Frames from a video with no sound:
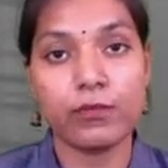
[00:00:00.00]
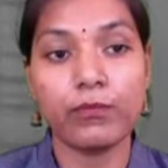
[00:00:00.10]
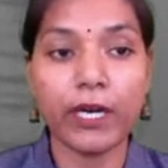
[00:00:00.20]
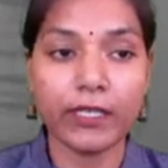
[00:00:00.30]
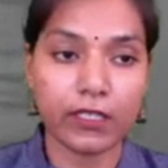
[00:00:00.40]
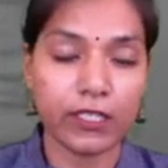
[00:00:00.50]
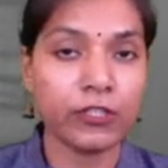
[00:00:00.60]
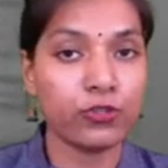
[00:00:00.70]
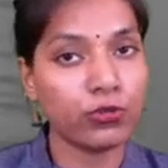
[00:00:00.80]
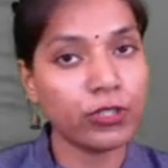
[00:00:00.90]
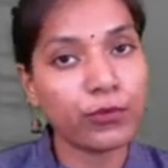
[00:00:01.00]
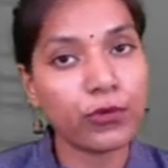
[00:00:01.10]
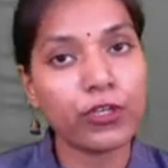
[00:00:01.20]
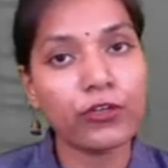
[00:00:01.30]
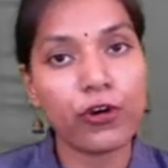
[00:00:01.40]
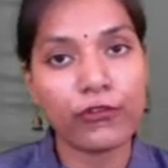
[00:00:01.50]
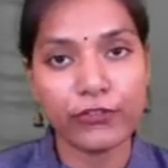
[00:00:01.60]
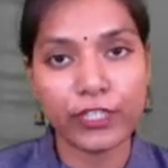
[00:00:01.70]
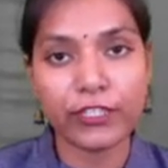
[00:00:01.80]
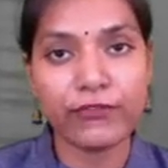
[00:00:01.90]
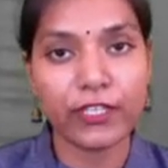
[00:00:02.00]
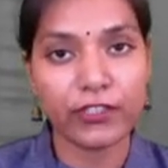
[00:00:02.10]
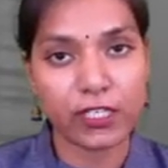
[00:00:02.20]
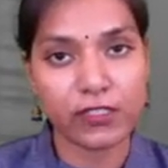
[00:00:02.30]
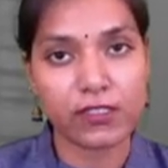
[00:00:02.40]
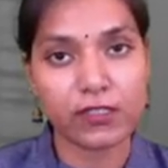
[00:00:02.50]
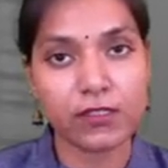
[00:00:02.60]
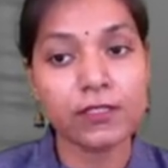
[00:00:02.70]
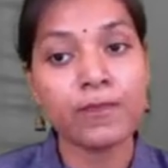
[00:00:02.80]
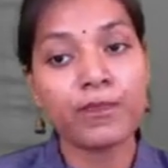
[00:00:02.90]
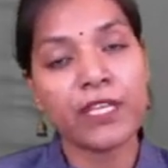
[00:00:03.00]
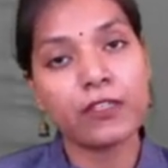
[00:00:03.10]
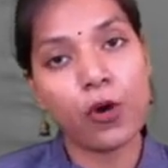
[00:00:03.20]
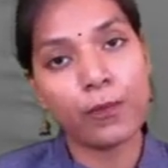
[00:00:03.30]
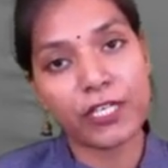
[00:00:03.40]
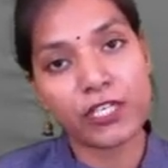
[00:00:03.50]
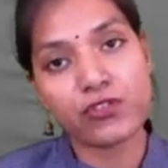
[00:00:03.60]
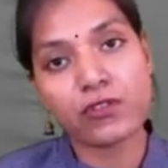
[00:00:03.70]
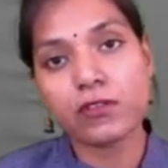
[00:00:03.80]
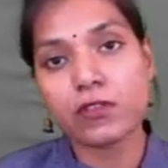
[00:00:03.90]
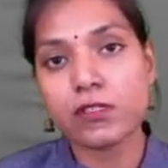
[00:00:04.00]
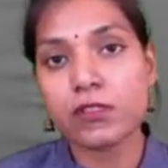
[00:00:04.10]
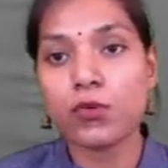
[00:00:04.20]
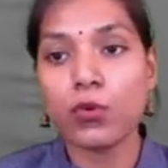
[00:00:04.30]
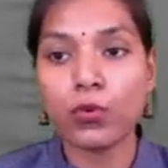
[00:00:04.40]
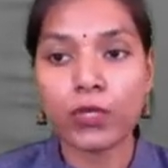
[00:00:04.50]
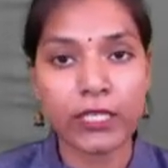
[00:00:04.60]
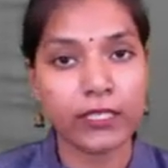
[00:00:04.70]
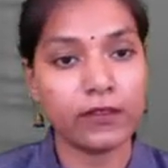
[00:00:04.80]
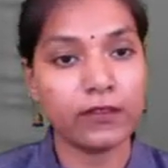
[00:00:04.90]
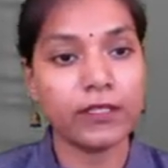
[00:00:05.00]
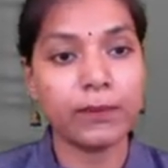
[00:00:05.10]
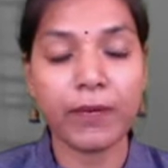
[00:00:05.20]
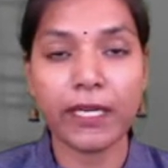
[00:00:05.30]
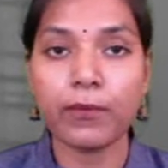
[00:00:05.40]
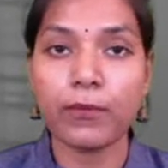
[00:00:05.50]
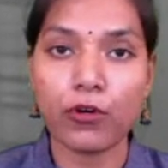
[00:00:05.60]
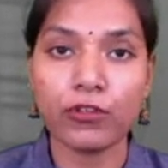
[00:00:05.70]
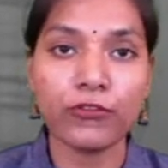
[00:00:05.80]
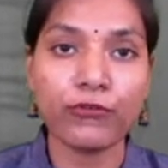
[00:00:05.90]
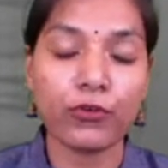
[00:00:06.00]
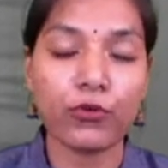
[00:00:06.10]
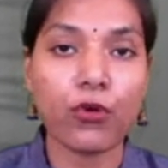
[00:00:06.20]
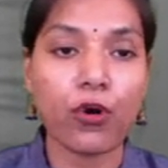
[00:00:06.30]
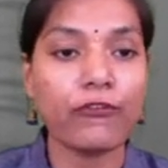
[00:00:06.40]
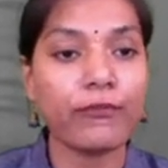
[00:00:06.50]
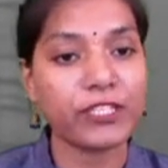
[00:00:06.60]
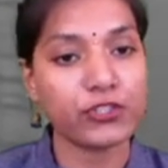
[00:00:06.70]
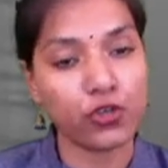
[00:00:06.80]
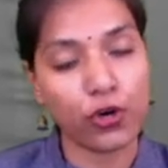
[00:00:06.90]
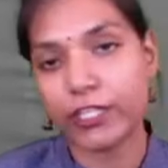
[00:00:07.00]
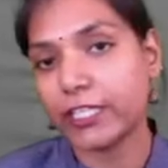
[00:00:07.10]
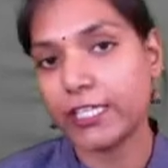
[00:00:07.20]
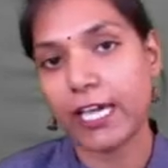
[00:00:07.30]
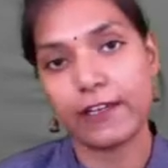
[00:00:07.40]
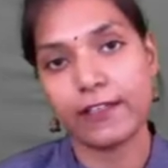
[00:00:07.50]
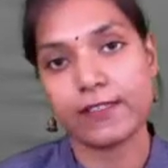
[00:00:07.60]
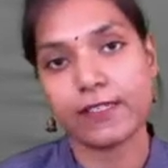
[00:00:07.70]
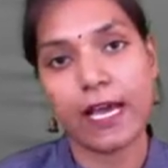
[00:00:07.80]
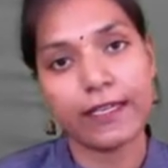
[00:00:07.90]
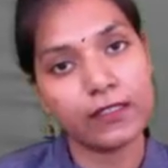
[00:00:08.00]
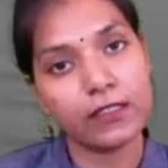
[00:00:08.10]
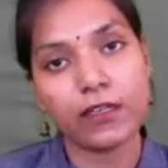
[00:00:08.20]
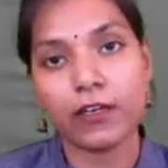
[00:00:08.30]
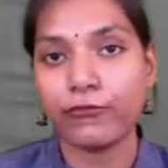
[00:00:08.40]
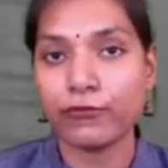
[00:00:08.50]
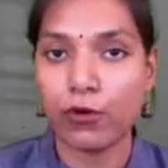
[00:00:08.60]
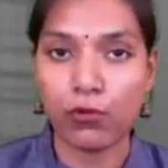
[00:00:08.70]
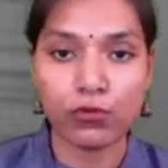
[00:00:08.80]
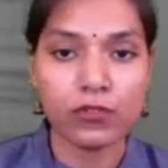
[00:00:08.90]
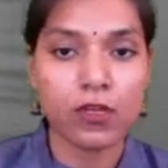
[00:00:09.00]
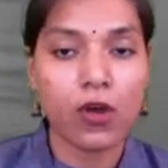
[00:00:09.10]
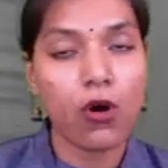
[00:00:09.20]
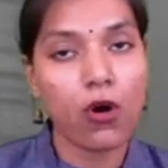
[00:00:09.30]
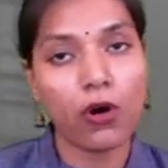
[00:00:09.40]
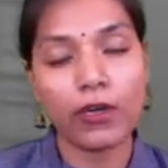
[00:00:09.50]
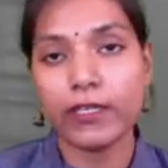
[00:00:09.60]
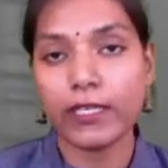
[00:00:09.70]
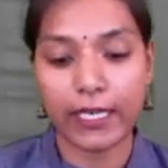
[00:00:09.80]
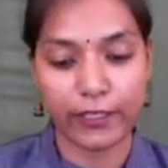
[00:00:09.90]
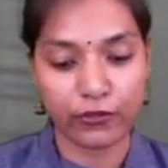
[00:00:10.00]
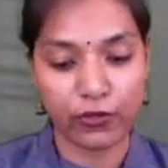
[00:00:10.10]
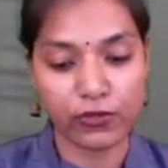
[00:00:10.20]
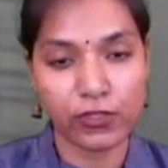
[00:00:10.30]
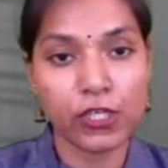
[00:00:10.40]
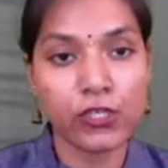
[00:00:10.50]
But in unipolar or field effect transistor, the operation is only depend upon the flow of majority carriers, either of holes or electrons.